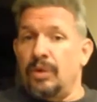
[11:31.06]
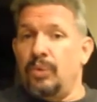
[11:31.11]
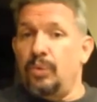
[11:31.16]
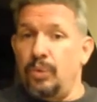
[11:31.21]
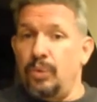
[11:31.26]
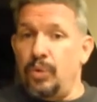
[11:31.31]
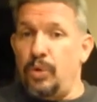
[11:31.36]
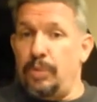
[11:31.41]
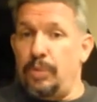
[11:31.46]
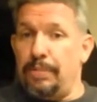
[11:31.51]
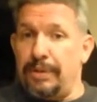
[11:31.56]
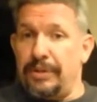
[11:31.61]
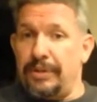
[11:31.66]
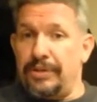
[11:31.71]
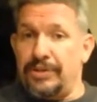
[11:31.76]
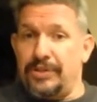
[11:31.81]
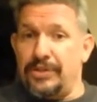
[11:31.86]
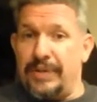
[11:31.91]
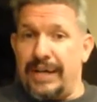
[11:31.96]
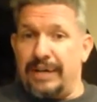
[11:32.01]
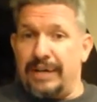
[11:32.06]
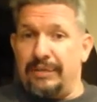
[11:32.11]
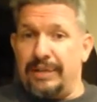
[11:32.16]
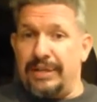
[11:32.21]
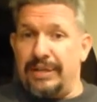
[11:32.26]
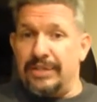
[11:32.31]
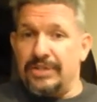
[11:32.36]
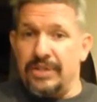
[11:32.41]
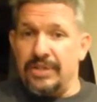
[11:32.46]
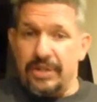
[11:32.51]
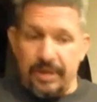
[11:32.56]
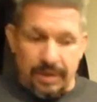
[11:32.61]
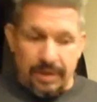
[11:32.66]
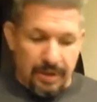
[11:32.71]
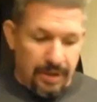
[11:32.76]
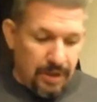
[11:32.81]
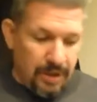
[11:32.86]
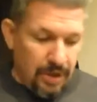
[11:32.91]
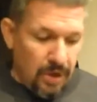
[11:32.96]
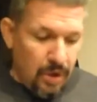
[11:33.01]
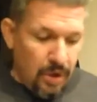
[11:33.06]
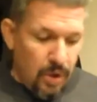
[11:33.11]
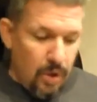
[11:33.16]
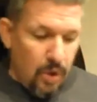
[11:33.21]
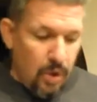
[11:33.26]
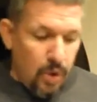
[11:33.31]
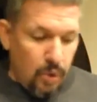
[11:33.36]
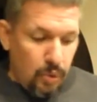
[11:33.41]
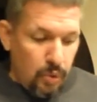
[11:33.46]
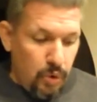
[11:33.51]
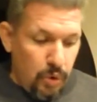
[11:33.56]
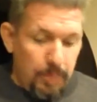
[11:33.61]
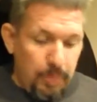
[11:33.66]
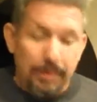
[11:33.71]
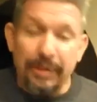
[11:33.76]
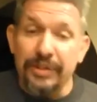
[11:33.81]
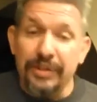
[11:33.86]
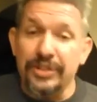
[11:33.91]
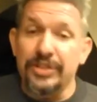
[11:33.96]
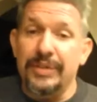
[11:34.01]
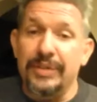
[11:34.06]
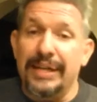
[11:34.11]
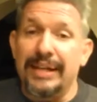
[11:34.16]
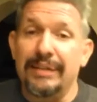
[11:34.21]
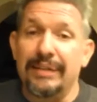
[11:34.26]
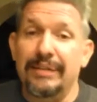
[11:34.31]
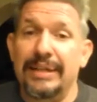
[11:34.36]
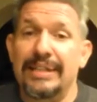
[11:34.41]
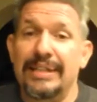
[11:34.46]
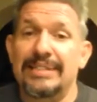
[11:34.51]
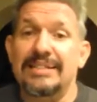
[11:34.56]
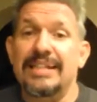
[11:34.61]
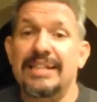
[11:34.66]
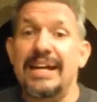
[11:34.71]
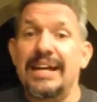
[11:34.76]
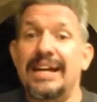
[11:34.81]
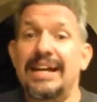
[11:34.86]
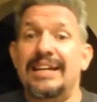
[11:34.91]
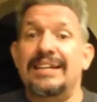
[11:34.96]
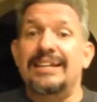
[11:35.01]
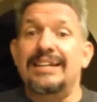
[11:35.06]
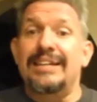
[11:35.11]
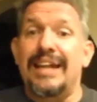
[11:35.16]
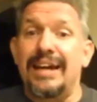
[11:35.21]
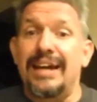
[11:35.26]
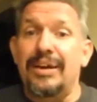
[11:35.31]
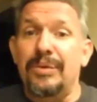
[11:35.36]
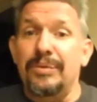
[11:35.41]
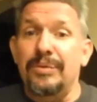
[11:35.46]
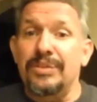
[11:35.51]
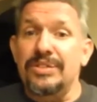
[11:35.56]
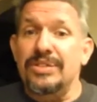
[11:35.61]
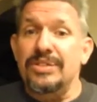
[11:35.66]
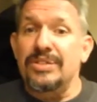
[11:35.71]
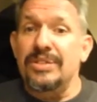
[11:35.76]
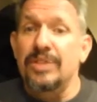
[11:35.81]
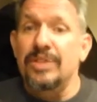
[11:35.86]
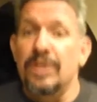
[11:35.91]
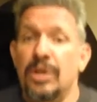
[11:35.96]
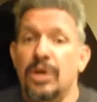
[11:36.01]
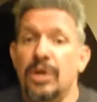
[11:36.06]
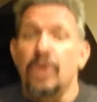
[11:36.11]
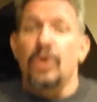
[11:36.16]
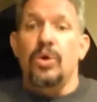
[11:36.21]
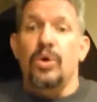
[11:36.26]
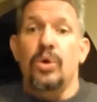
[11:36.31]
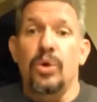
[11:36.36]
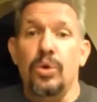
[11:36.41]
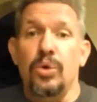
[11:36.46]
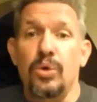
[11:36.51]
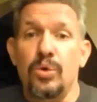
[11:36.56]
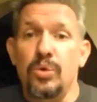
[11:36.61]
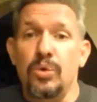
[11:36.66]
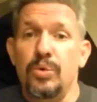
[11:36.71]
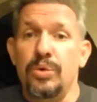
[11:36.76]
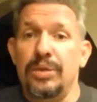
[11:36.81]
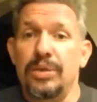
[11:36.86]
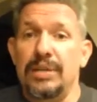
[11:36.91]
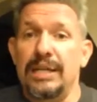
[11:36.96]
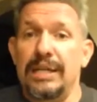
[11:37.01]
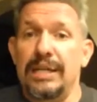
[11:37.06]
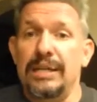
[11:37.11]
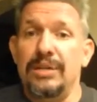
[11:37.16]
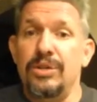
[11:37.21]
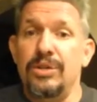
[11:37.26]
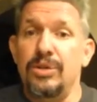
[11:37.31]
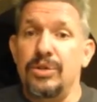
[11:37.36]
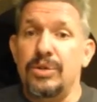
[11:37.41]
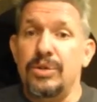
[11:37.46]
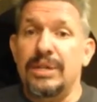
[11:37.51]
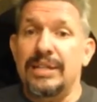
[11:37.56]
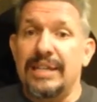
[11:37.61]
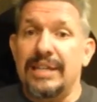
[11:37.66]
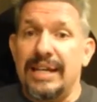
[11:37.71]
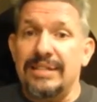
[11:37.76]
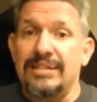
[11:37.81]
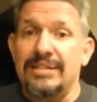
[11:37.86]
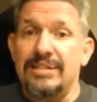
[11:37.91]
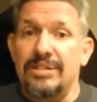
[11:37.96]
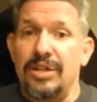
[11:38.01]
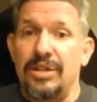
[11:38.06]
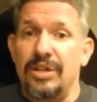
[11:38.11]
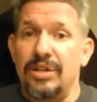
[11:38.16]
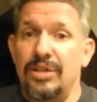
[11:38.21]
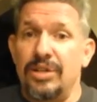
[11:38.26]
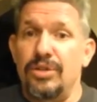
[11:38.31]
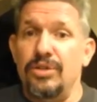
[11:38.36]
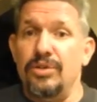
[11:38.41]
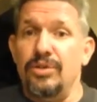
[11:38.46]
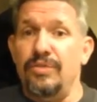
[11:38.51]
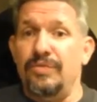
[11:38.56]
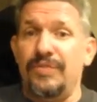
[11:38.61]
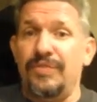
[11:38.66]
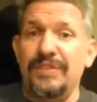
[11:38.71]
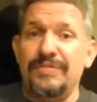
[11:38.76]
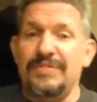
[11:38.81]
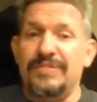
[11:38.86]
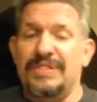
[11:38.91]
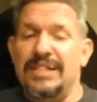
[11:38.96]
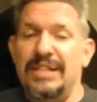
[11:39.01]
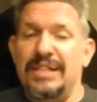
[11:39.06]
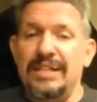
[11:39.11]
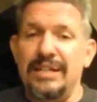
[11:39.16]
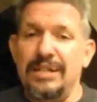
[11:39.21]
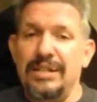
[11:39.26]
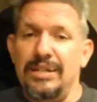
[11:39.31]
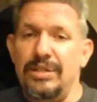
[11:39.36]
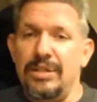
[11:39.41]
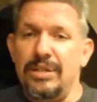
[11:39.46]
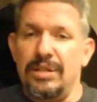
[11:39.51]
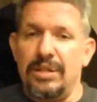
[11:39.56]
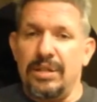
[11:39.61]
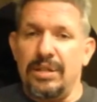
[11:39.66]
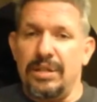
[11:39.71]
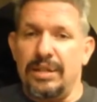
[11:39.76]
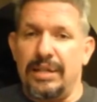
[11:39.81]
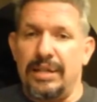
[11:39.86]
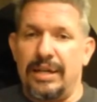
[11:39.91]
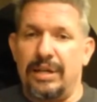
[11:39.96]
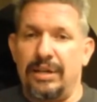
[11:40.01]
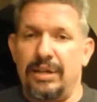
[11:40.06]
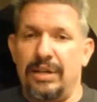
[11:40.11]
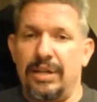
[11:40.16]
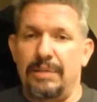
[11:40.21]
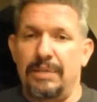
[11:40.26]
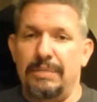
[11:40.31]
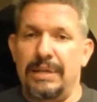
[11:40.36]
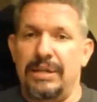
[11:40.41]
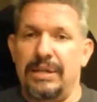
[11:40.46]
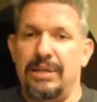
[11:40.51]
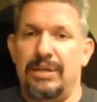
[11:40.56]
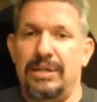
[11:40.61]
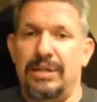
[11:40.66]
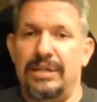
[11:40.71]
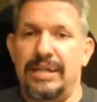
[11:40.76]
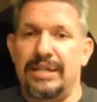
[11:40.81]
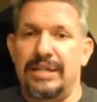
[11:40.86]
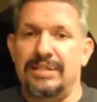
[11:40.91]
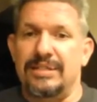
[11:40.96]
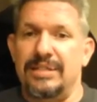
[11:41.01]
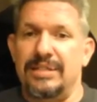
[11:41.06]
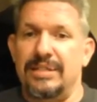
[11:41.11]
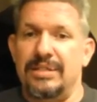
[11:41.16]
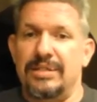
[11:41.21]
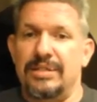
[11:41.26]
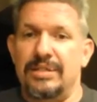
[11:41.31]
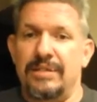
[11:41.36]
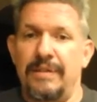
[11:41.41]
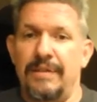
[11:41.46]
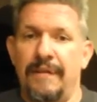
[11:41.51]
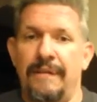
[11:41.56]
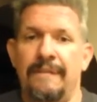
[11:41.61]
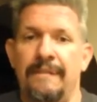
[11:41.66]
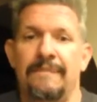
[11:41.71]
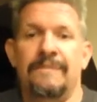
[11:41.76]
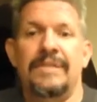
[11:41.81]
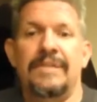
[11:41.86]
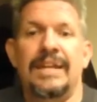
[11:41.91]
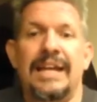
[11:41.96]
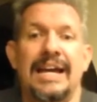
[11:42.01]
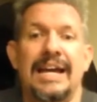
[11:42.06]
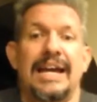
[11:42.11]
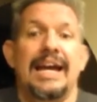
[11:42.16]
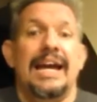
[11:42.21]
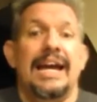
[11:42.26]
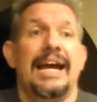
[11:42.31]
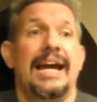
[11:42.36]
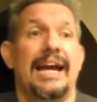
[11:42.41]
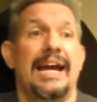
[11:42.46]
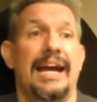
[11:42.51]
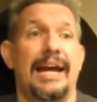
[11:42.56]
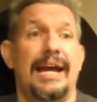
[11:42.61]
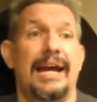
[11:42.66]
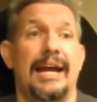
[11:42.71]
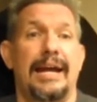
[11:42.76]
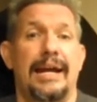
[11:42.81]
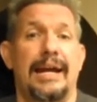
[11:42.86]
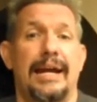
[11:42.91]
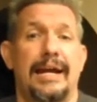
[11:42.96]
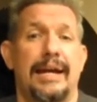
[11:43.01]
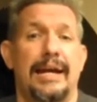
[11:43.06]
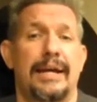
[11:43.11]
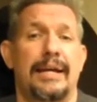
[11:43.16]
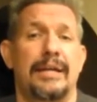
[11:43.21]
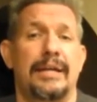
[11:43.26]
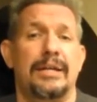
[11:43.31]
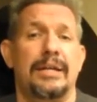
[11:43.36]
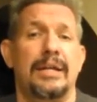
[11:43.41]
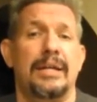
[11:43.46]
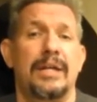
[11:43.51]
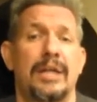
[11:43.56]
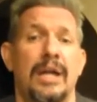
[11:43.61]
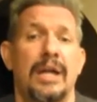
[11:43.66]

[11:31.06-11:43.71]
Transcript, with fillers: RuPaul's Drag Race. RuPaul's Drag Race, they announced who the new contestants are, the new 15 that are going to be on next season. And